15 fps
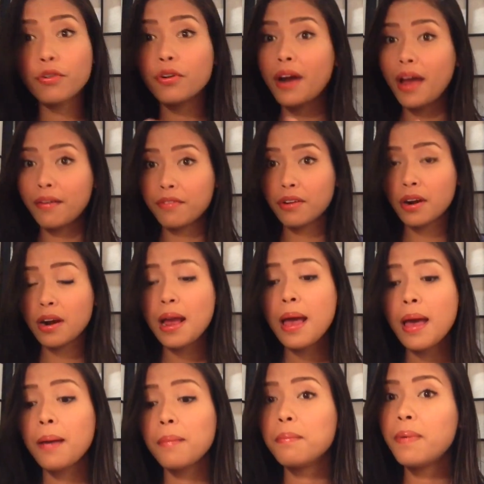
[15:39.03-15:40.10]
Forever.
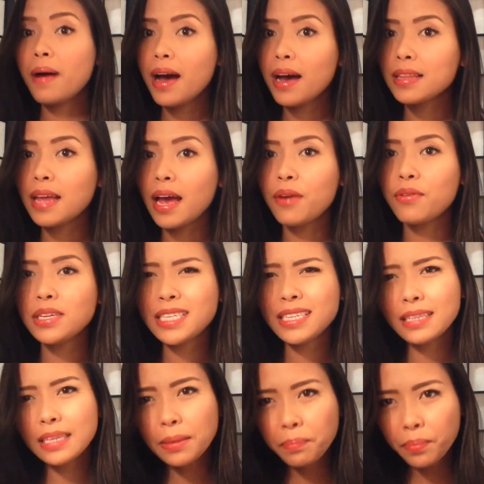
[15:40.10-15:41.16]
But I
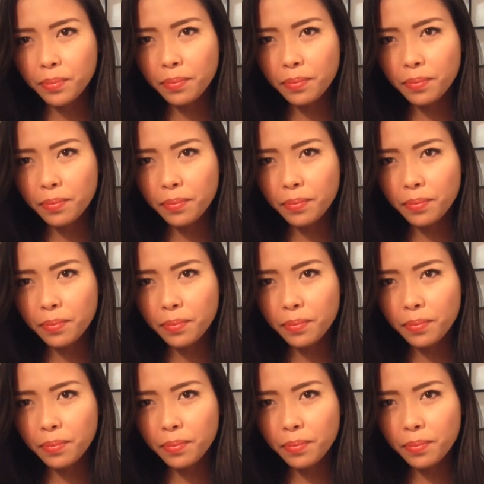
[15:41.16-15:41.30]
recently